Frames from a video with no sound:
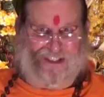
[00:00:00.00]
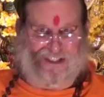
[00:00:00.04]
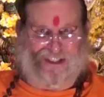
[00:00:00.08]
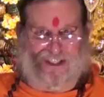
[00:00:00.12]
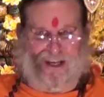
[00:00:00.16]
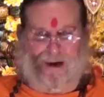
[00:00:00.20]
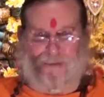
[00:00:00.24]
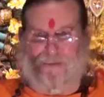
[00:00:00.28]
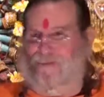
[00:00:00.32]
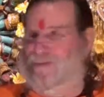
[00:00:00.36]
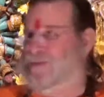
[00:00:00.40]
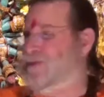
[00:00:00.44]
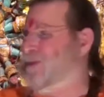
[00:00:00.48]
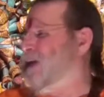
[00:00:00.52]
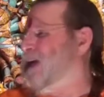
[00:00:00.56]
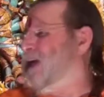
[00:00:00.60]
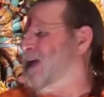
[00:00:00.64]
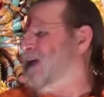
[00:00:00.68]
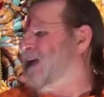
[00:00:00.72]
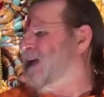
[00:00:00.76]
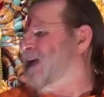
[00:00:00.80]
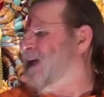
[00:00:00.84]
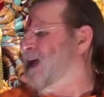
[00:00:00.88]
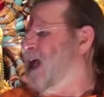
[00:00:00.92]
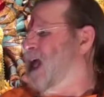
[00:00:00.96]

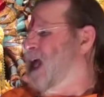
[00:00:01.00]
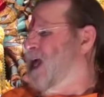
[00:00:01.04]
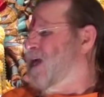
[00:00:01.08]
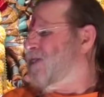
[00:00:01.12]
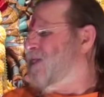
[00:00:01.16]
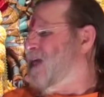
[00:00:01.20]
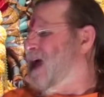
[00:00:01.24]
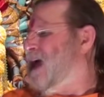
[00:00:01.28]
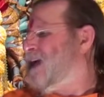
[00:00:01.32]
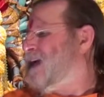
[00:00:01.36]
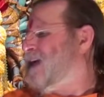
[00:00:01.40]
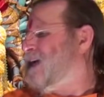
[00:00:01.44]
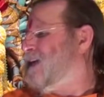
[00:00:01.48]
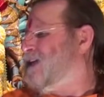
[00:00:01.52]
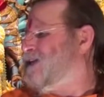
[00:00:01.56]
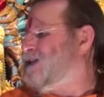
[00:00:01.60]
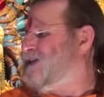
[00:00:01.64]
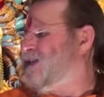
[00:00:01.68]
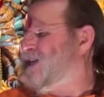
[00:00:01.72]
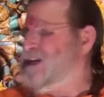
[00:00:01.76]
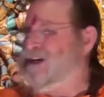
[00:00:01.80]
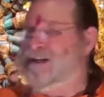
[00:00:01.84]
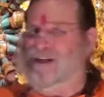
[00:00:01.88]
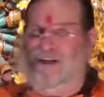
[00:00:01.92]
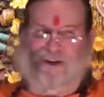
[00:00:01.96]
something that
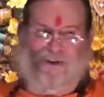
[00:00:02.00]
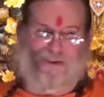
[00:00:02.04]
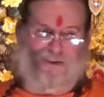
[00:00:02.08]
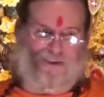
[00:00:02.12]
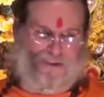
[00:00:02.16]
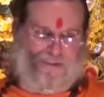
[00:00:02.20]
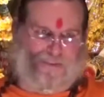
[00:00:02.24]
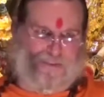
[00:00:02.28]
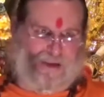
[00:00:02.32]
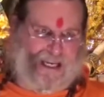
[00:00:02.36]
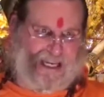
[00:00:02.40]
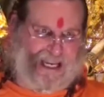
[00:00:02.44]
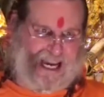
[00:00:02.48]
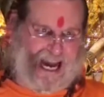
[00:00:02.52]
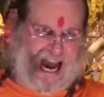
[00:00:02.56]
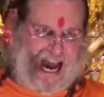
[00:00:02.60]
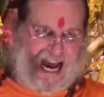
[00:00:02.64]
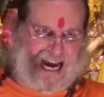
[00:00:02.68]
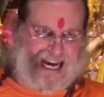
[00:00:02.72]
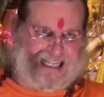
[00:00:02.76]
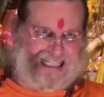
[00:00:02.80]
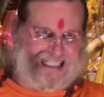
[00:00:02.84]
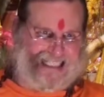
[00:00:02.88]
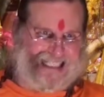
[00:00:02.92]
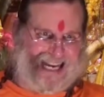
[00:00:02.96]
continues
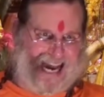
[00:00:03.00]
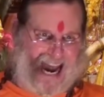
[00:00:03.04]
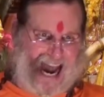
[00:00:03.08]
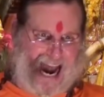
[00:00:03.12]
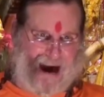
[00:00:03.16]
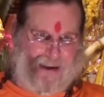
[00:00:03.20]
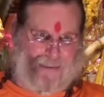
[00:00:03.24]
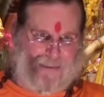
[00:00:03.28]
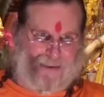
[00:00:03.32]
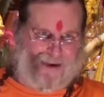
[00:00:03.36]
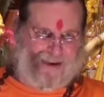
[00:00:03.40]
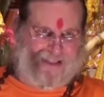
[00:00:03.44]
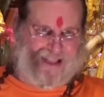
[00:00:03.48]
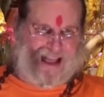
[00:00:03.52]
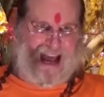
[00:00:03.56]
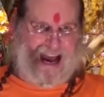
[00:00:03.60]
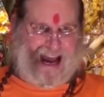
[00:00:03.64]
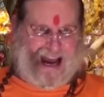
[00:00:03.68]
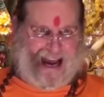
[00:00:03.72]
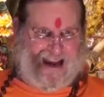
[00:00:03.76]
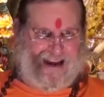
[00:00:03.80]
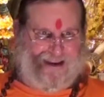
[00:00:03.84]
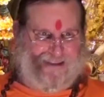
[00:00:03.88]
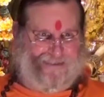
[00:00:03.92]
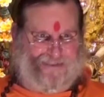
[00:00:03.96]
beyond our
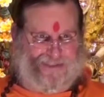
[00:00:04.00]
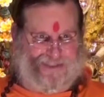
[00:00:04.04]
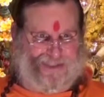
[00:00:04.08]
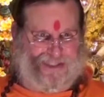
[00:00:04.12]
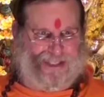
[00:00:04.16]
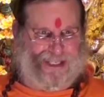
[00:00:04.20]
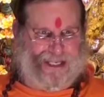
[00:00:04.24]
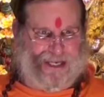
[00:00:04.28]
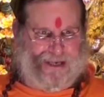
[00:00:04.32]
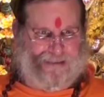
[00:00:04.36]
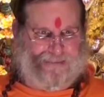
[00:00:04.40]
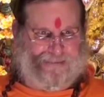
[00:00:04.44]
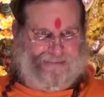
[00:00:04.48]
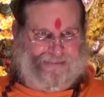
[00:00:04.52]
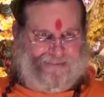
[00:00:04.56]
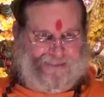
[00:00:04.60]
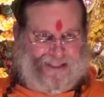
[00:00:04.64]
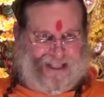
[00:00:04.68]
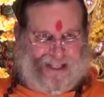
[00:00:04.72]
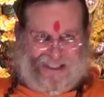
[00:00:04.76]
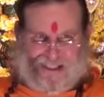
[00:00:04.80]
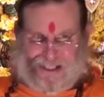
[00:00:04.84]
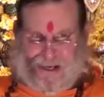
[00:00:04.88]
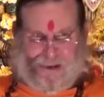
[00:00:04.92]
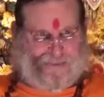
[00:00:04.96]
lives.
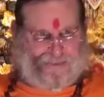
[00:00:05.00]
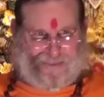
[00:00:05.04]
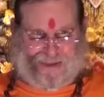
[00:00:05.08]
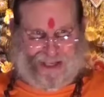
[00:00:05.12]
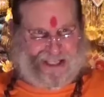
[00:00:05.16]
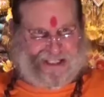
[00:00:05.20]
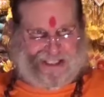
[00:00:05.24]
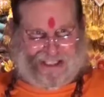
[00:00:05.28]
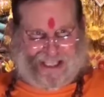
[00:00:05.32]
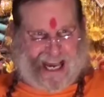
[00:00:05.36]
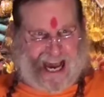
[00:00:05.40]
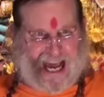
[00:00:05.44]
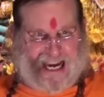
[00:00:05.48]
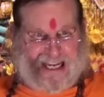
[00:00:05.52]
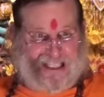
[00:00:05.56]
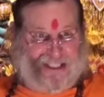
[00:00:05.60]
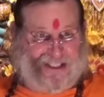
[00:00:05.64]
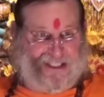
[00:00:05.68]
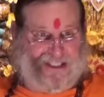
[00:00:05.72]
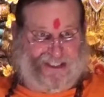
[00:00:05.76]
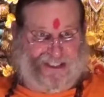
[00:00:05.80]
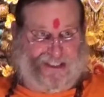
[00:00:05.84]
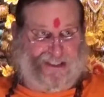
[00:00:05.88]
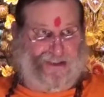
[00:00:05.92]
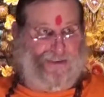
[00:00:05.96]
Something's got to
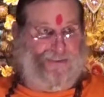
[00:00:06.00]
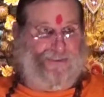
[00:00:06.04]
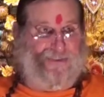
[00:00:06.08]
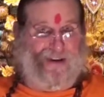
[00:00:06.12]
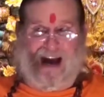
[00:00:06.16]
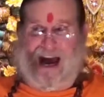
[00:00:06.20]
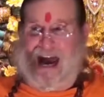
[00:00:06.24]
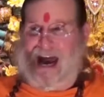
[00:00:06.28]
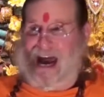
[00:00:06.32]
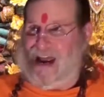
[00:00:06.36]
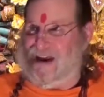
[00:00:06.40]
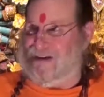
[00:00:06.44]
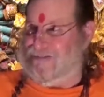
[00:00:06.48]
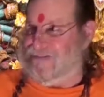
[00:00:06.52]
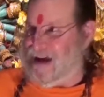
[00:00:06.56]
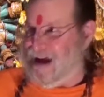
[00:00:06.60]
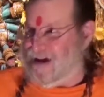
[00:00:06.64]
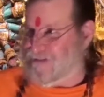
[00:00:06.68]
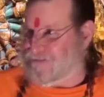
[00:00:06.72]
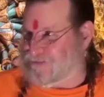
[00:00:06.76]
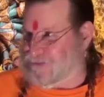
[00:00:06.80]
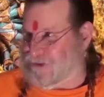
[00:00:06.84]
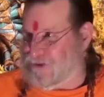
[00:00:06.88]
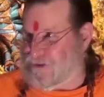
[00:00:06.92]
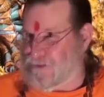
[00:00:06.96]
survive
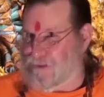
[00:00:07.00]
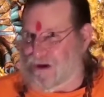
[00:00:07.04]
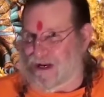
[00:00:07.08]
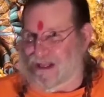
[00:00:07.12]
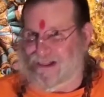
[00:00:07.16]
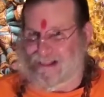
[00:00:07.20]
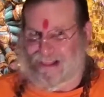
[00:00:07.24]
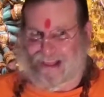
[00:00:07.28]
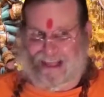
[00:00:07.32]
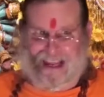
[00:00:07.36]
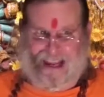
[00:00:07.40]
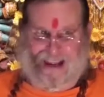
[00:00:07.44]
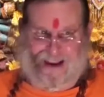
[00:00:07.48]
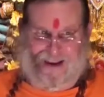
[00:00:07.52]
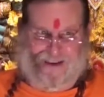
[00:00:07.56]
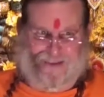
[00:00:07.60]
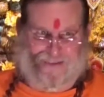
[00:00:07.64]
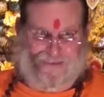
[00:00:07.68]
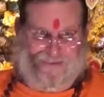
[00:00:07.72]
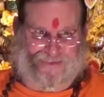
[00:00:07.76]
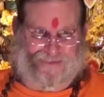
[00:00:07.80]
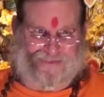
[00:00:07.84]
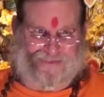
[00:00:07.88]
after we leave.